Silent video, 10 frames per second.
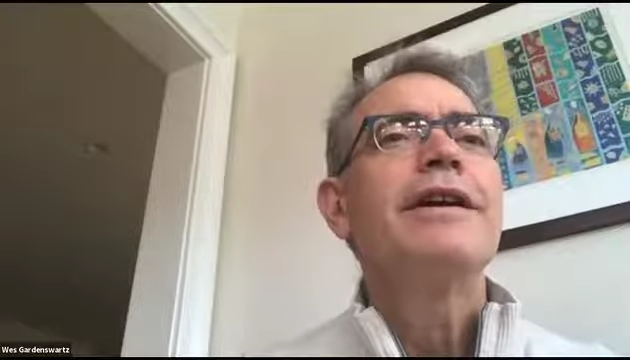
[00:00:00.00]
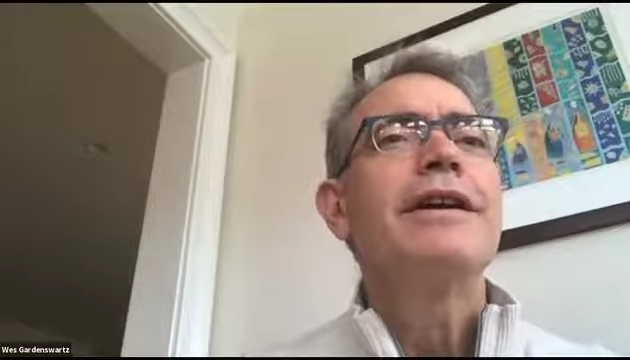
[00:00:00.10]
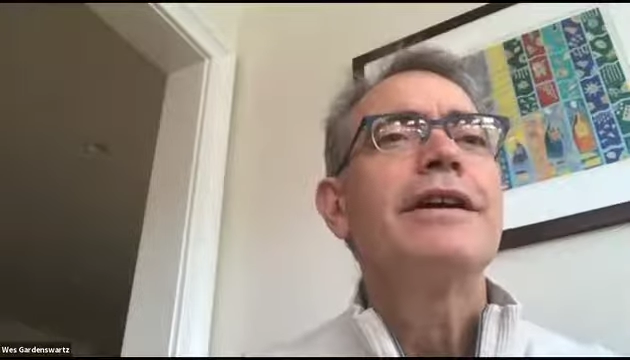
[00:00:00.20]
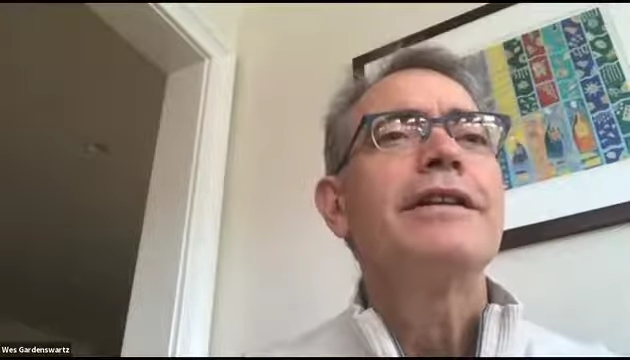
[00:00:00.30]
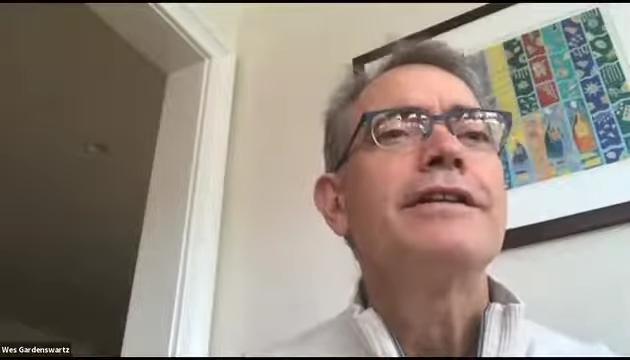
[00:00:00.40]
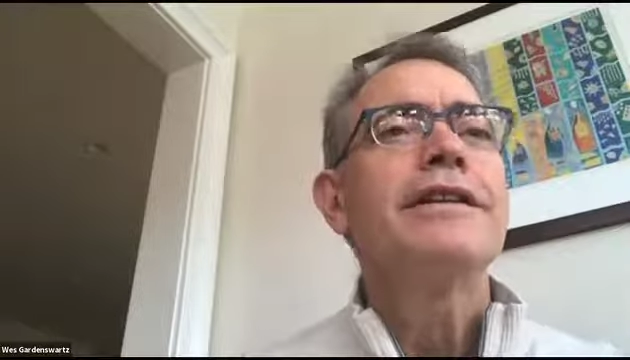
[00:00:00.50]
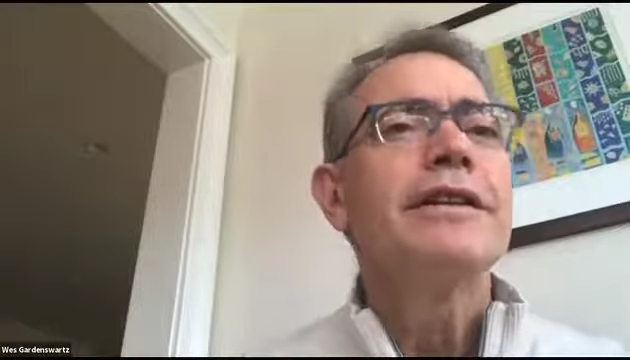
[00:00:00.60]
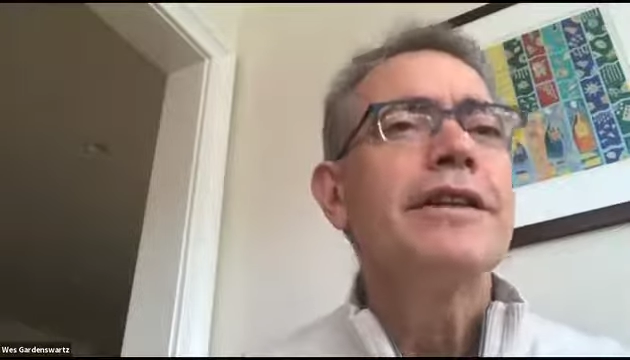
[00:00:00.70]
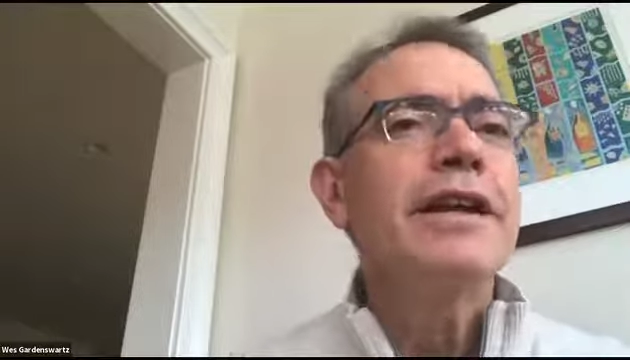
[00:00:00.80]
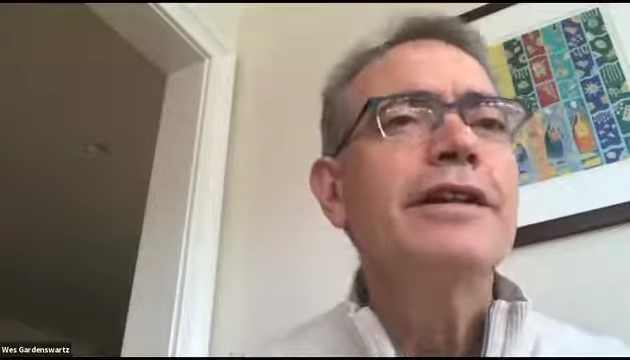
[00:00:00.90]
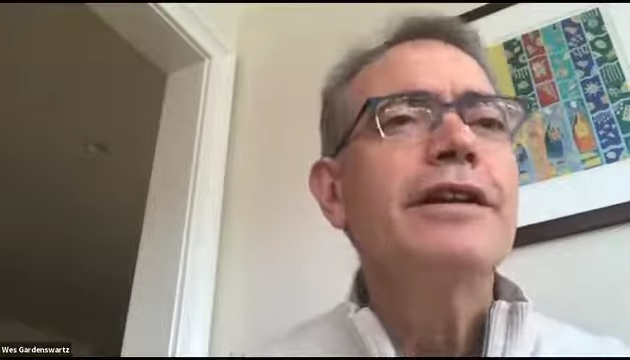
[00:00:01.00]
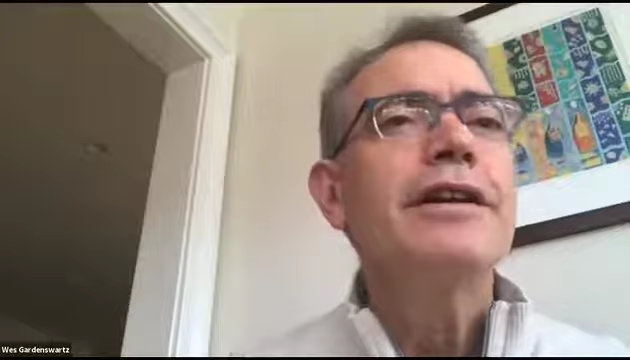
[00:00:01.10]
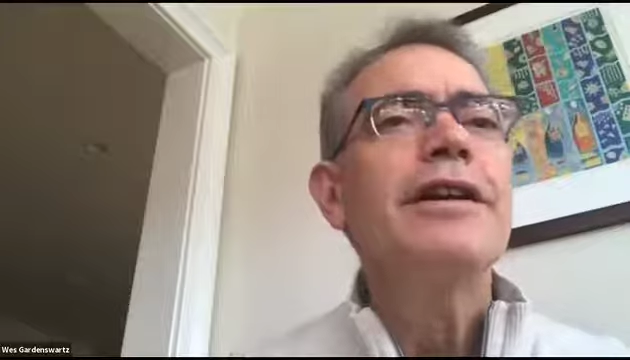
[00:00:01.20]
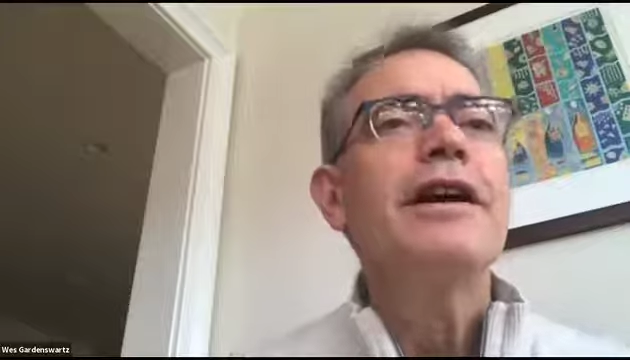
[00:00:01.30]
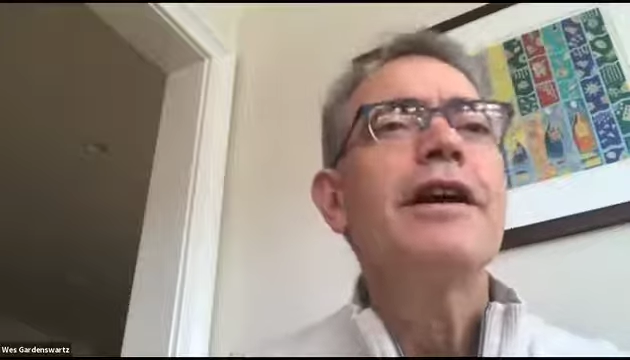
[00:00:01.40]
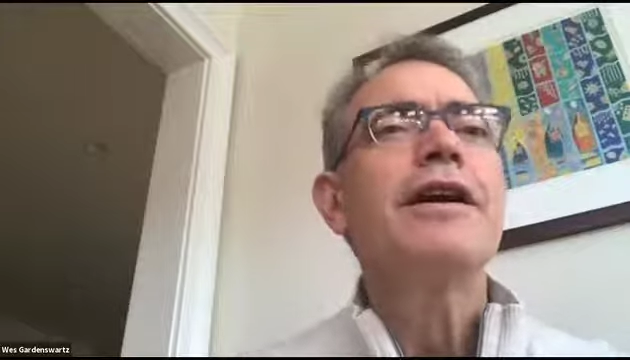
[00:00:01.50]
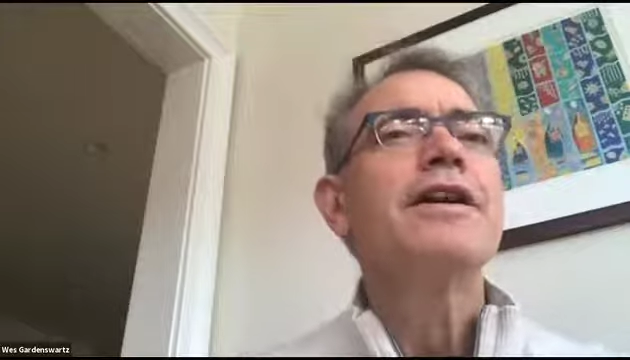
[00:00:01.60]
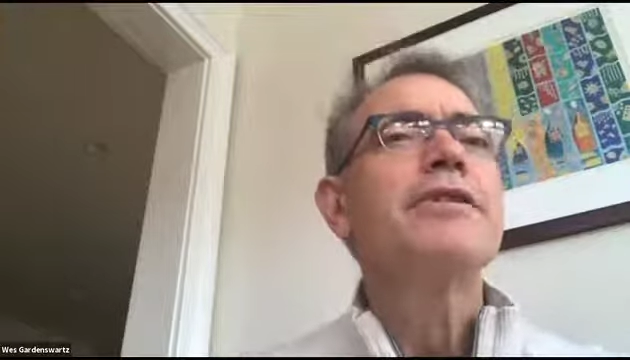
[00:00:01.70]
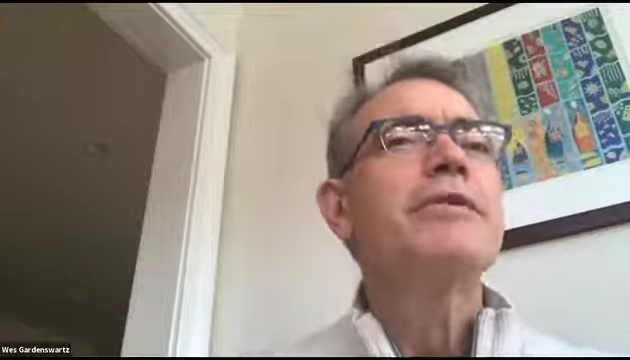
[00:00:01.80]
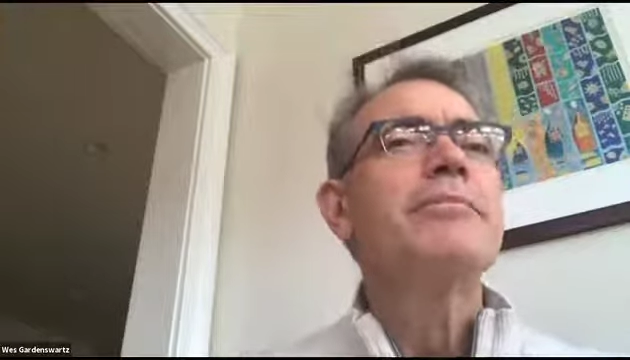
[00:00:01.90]
uh, lech lecha, I'm going
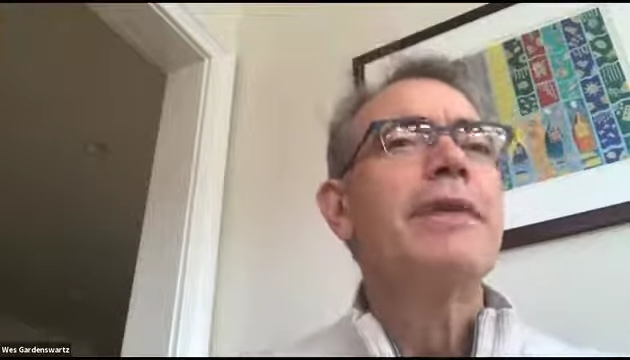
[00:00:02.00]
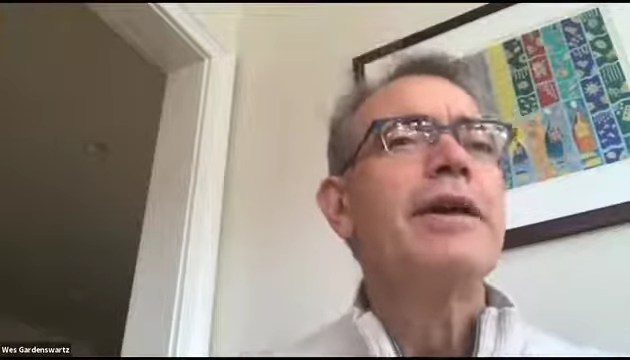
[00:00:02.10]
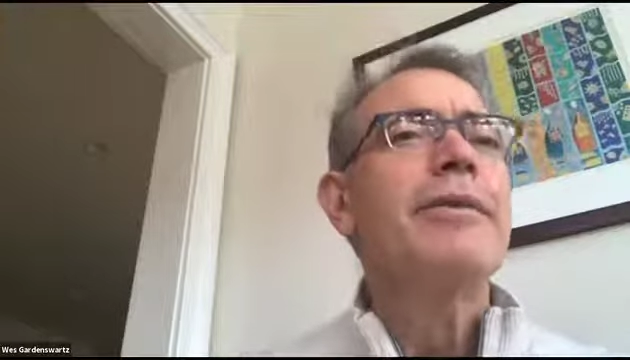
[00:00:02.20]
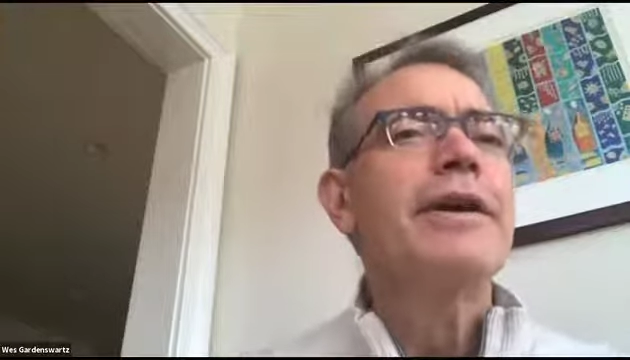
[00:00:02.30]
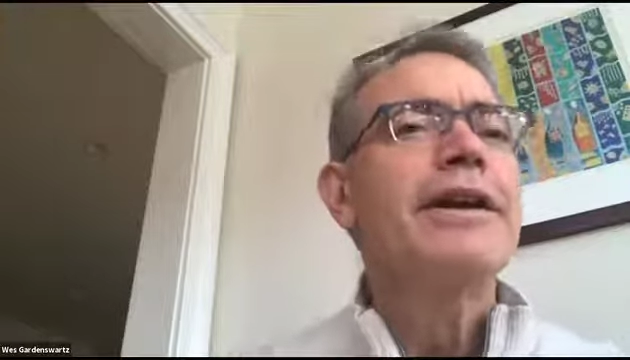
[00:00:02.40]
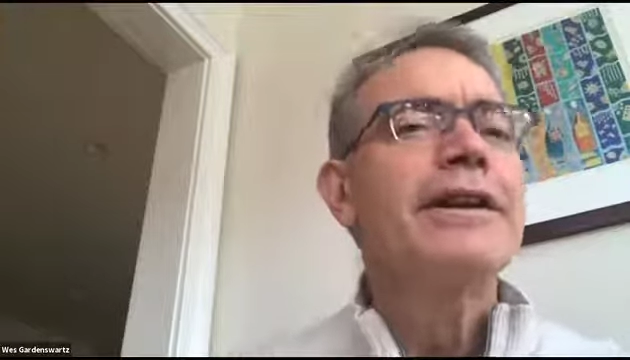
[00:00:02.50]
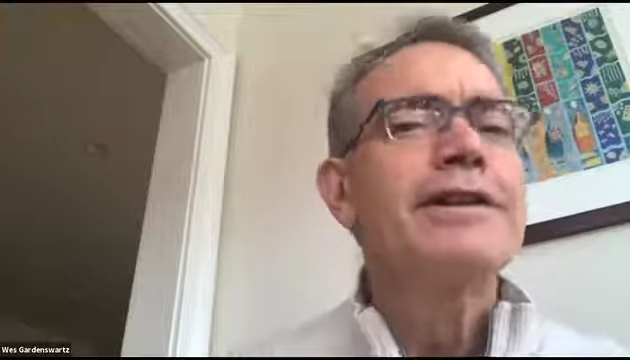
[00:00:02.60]
to do it my way,